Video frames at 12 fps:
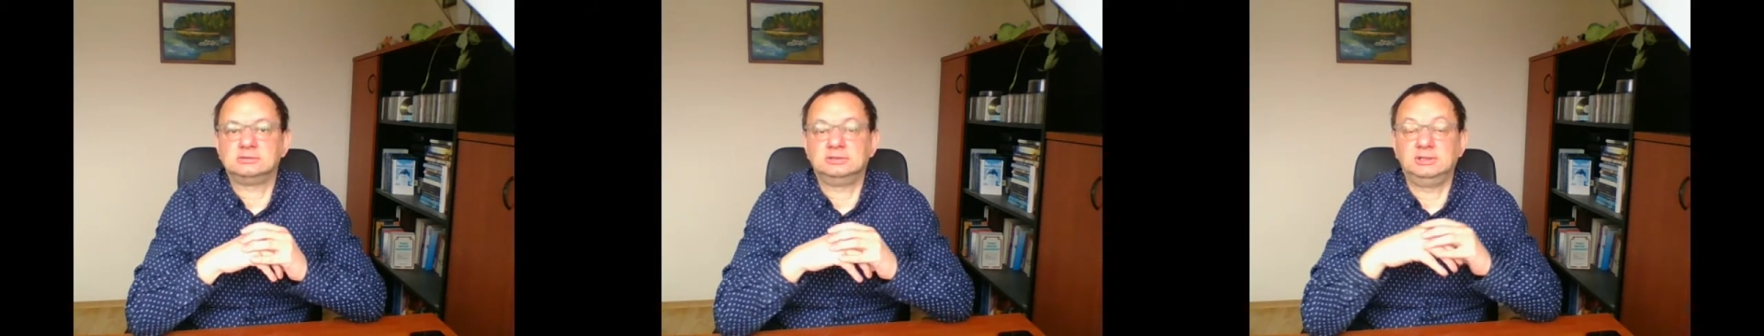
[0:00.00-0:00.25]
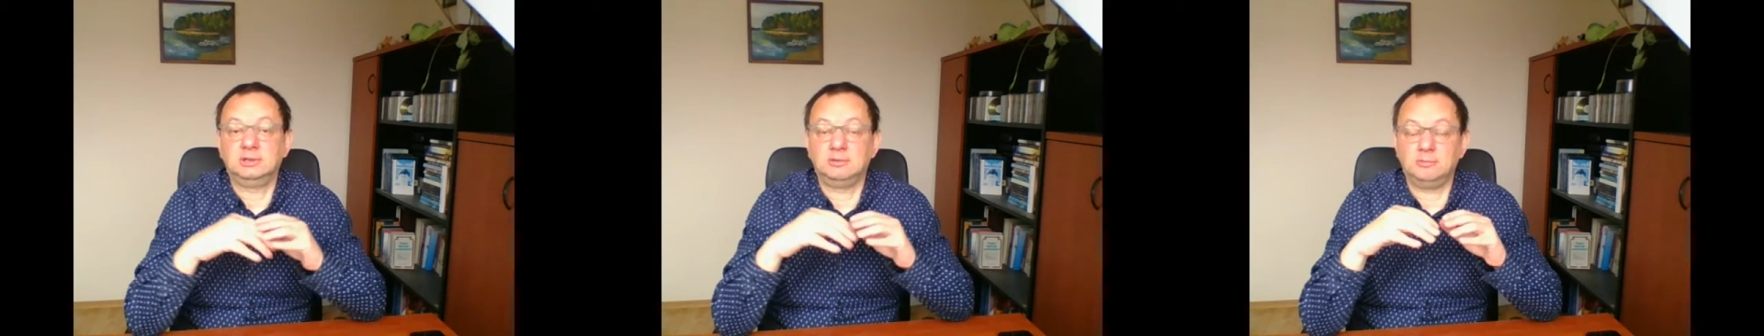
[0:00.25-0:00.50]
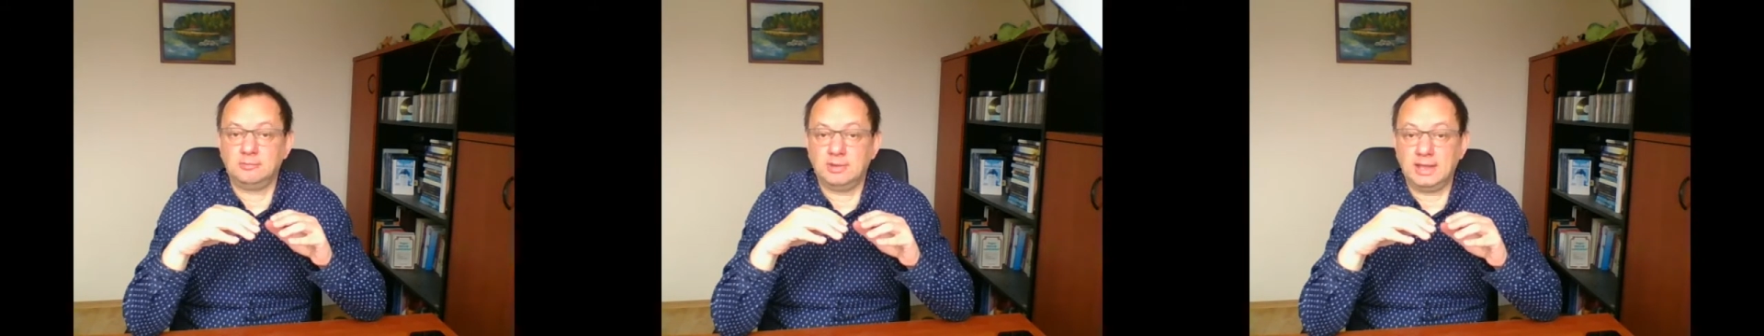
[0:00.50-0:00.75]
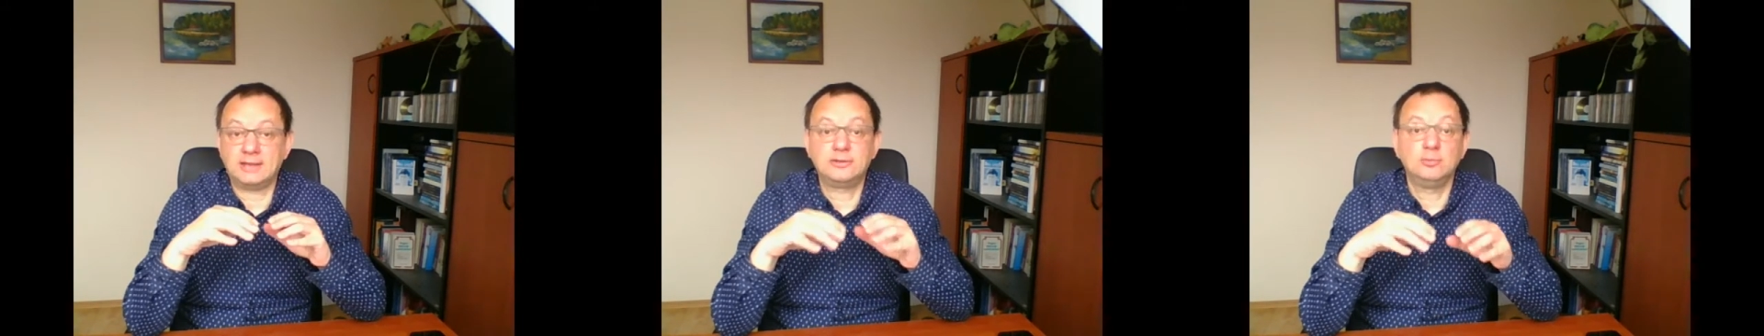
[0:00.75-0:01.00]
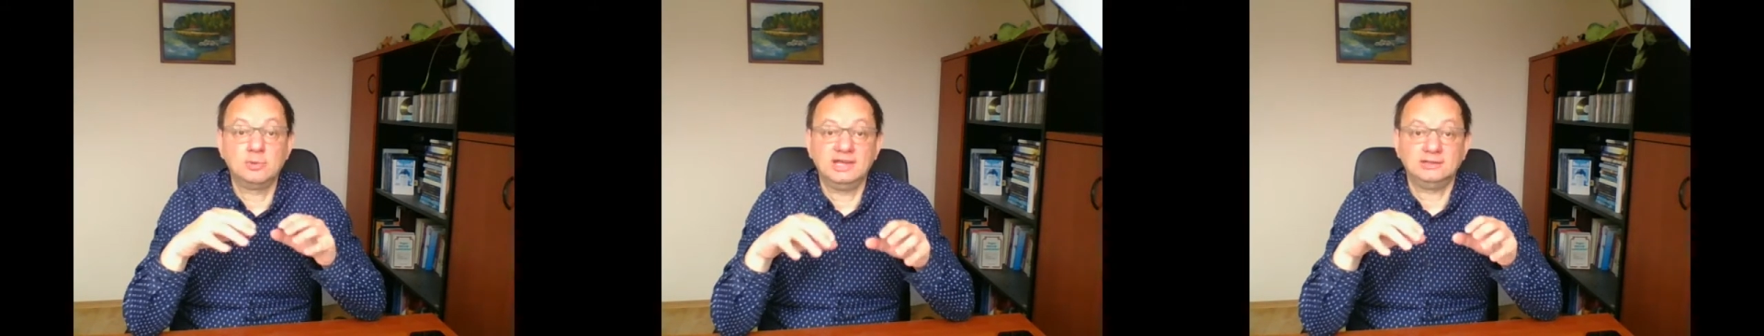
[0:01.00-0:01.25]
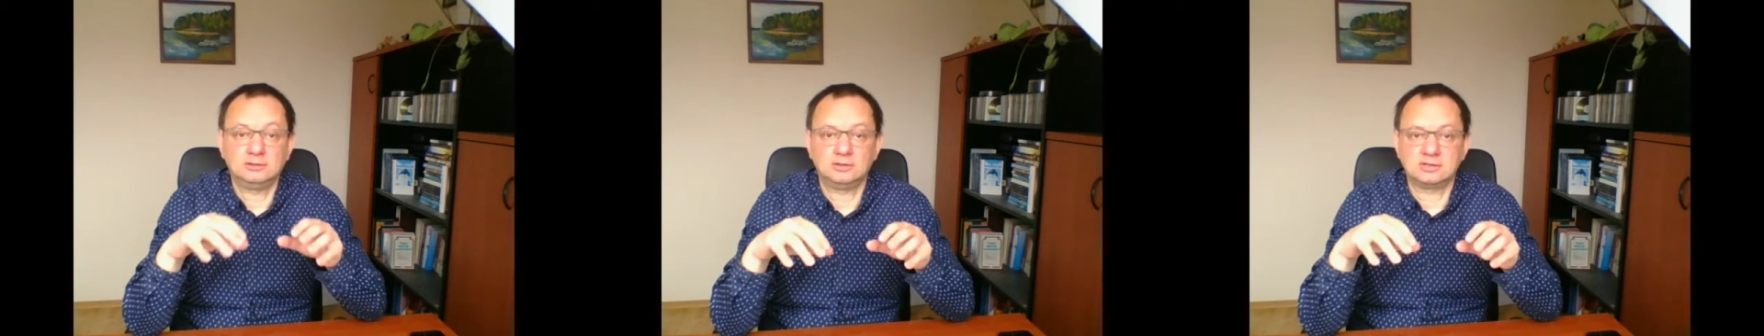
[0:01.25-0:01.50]
the
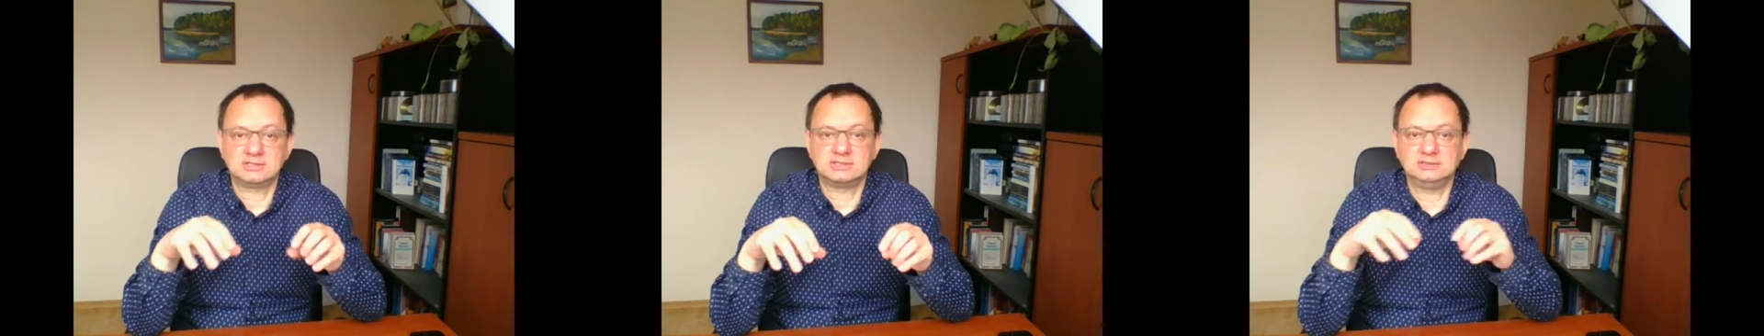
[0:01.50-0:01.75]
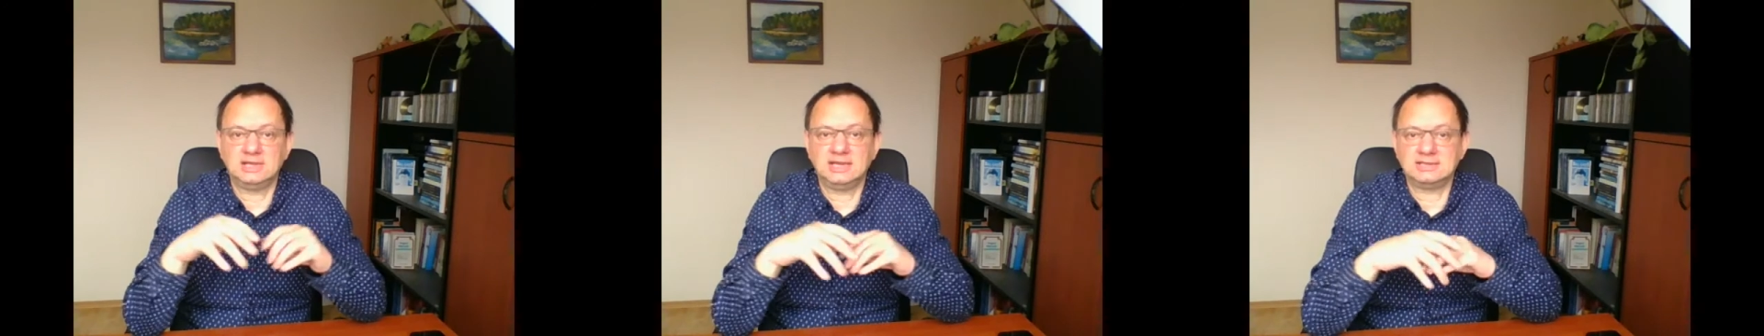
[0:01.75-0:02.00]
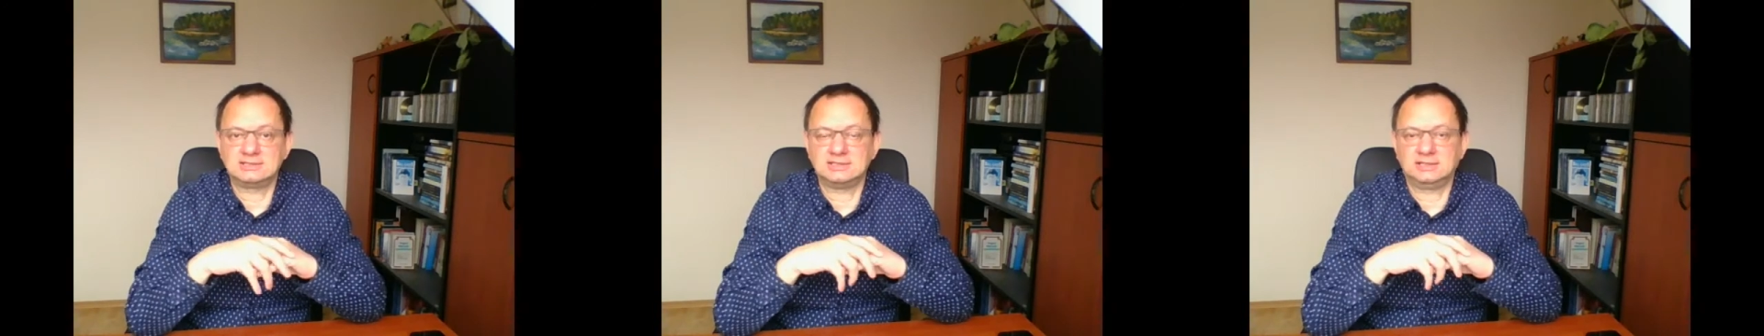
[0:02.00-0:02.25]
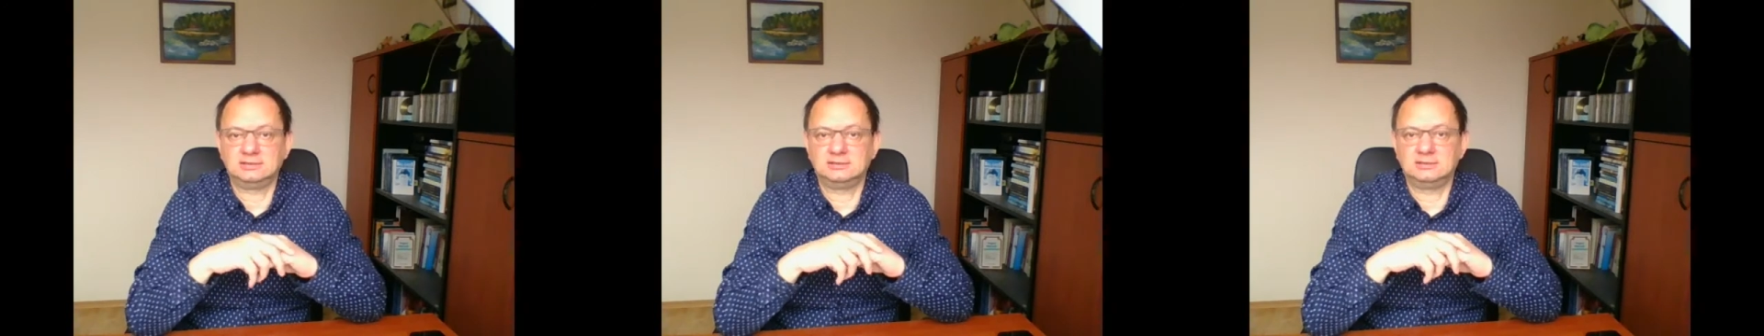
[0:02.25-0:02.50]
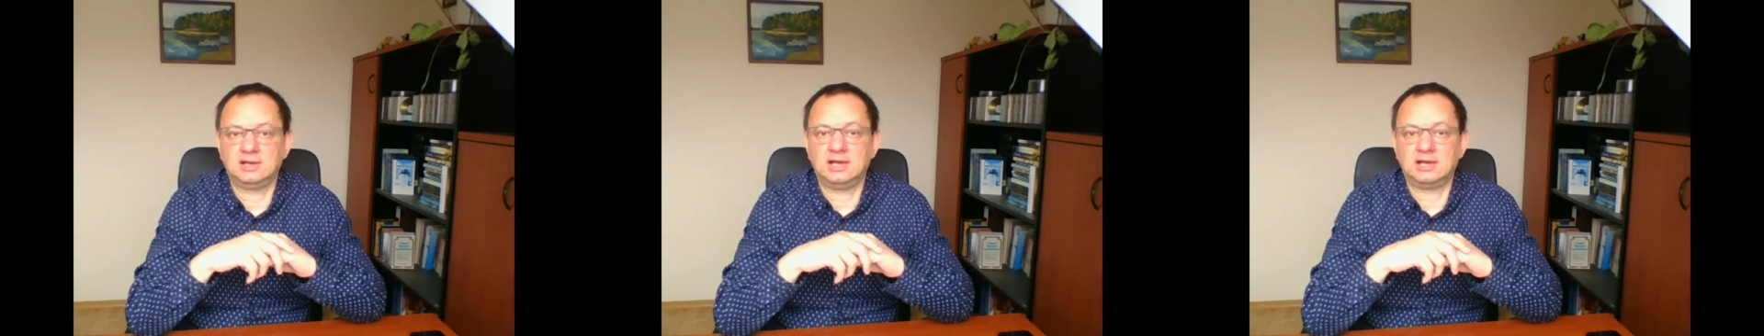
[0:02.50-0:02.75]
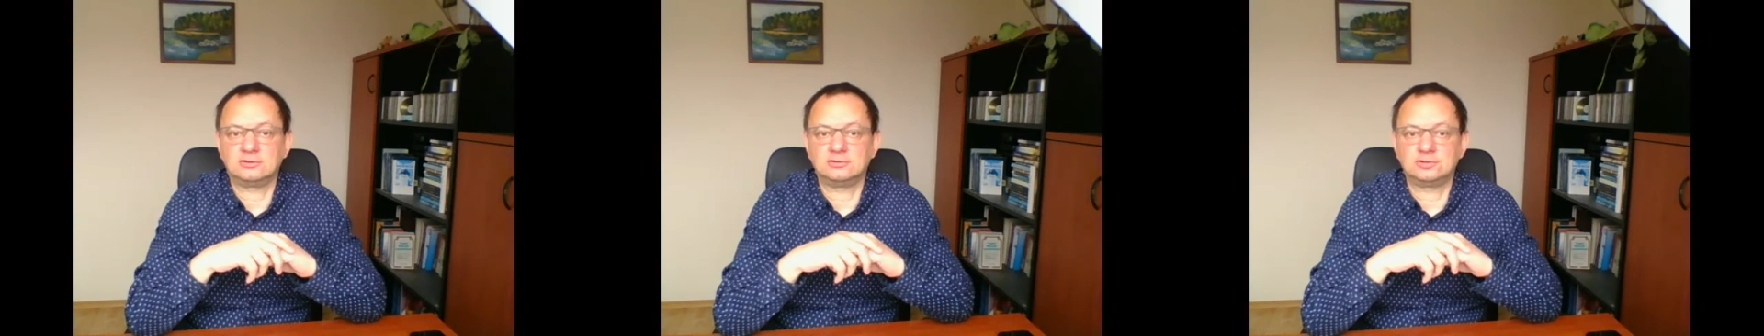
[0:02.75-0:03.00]
accumulators in the headset are